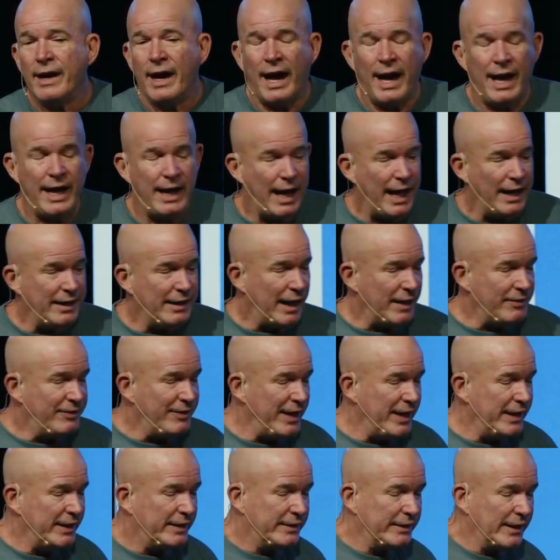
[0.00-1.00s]
I
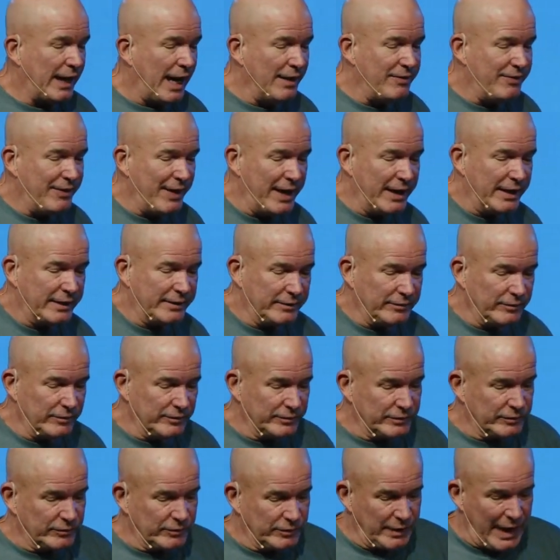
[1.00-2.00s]
think
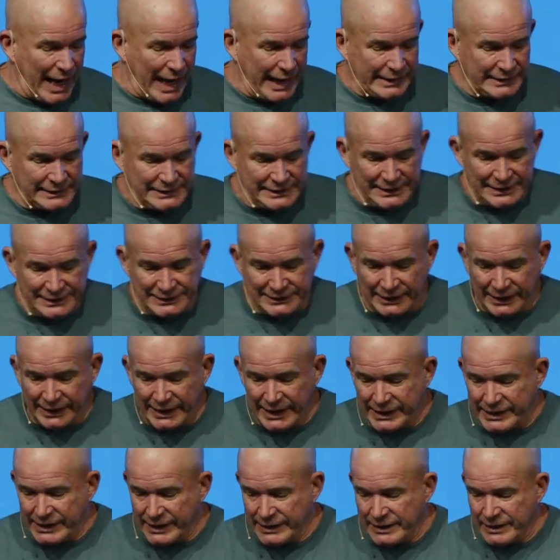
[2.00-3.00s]
that
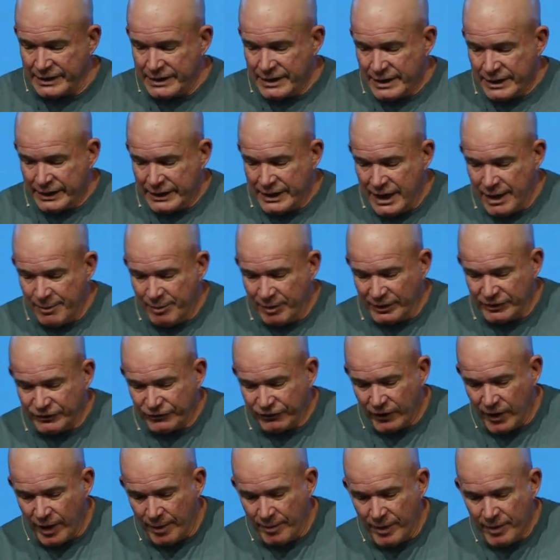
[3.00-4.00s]
consistently can keep us
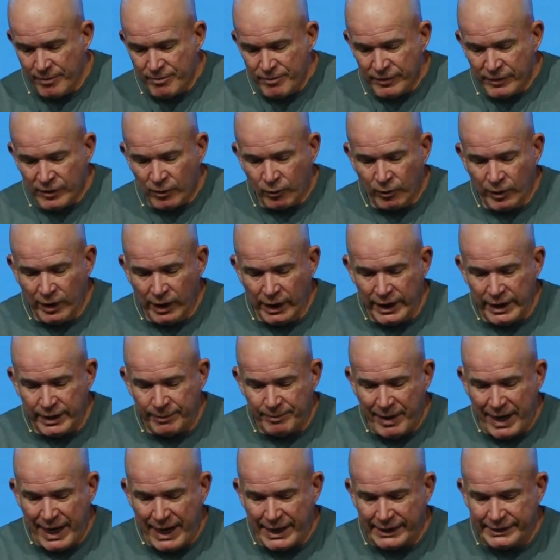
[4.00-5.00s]
from really
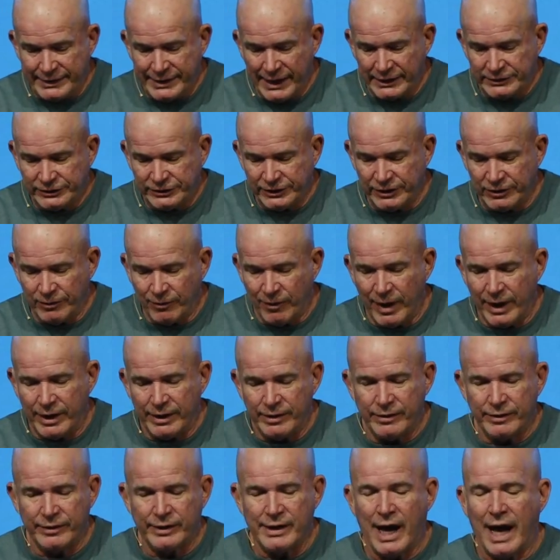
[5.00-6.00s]
paying attention to
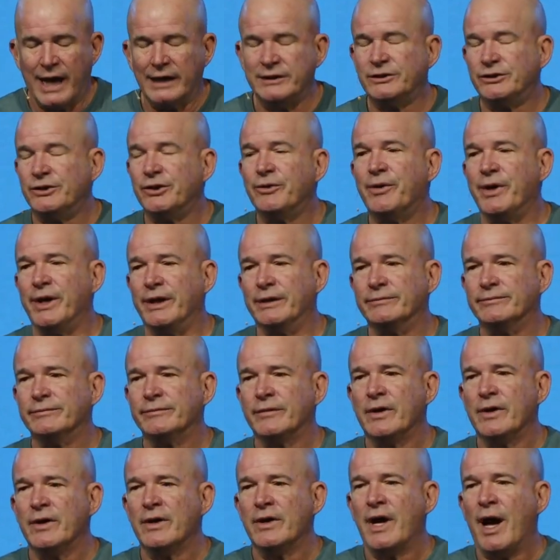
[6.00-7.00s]
what God's doing.
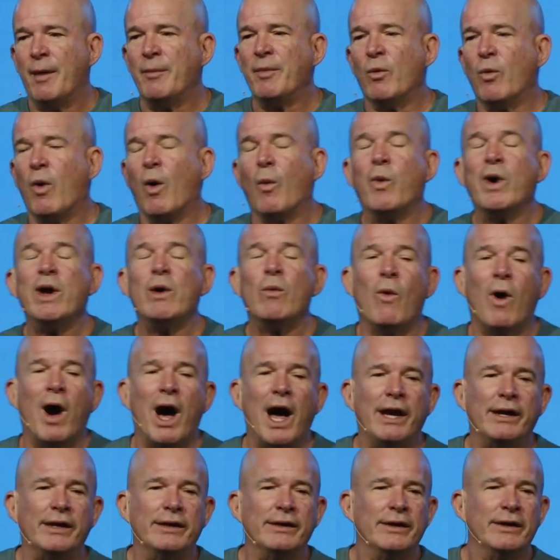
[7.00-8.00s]
I mean, what we
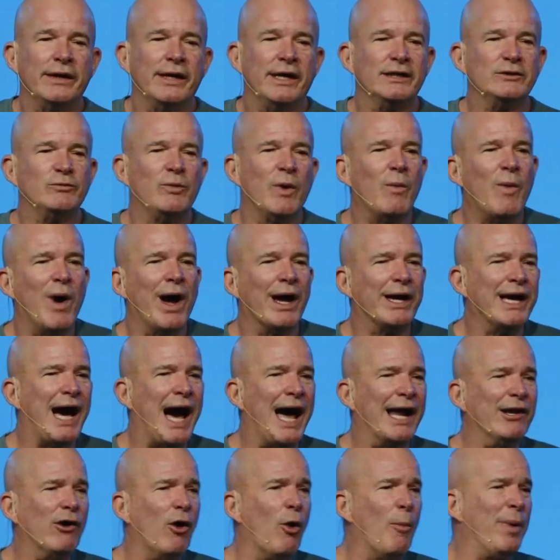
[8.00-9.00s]
want is we want
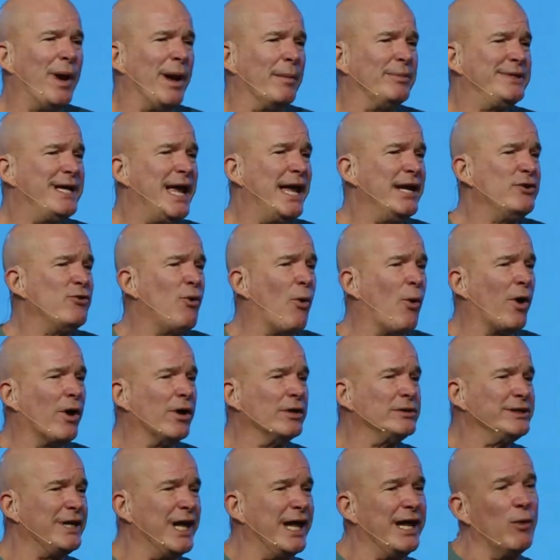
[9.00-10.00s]
God to open up 10
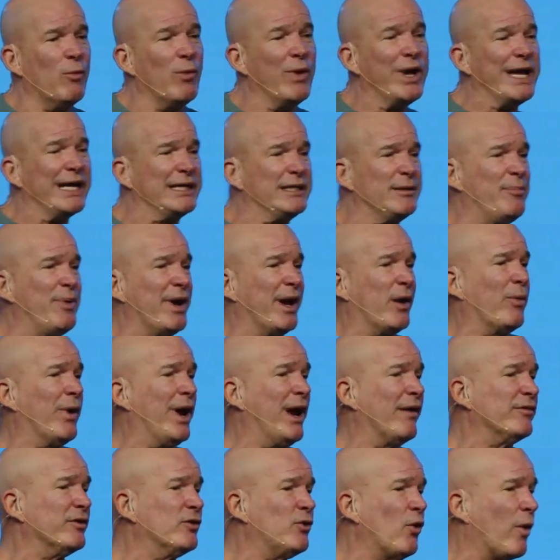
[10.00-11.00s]
doors and then we get to pick
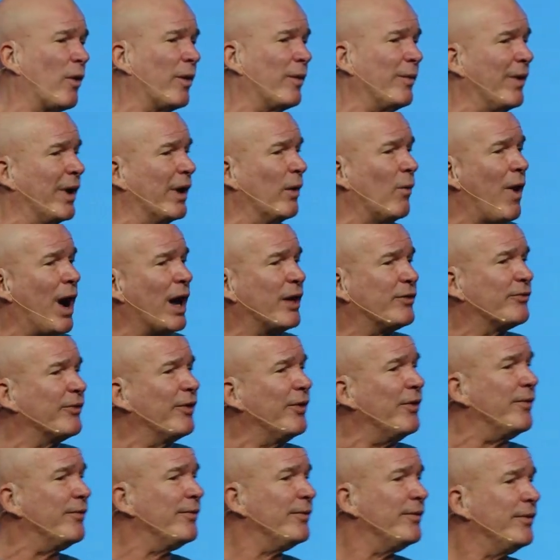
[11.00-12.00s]
whatever door we want to walk
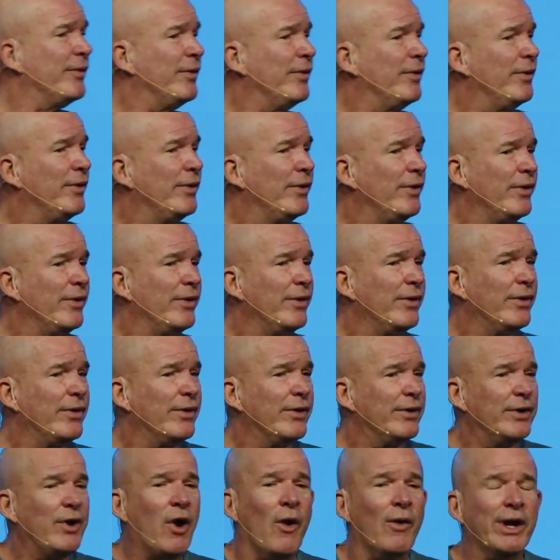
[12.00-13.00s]
through.
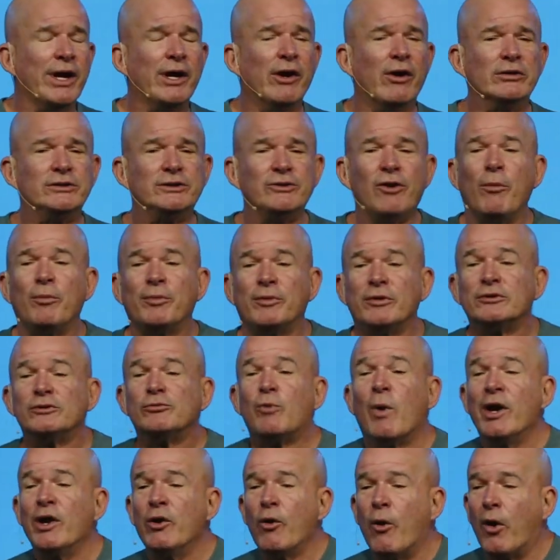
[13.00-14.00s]
No, he goes, nope, there's
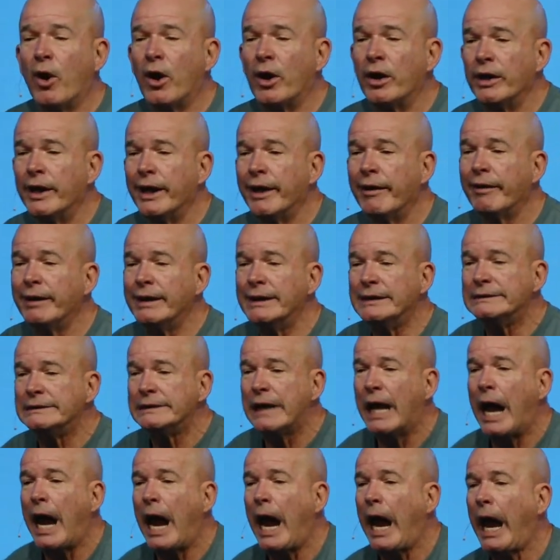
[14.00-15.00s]
one door. Here it is.
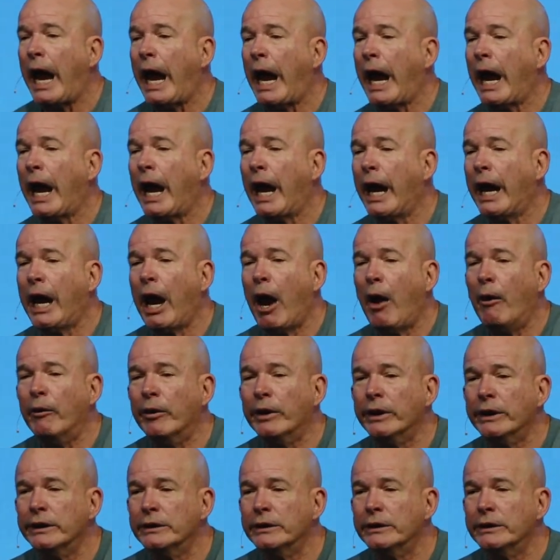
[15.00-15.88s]
Go.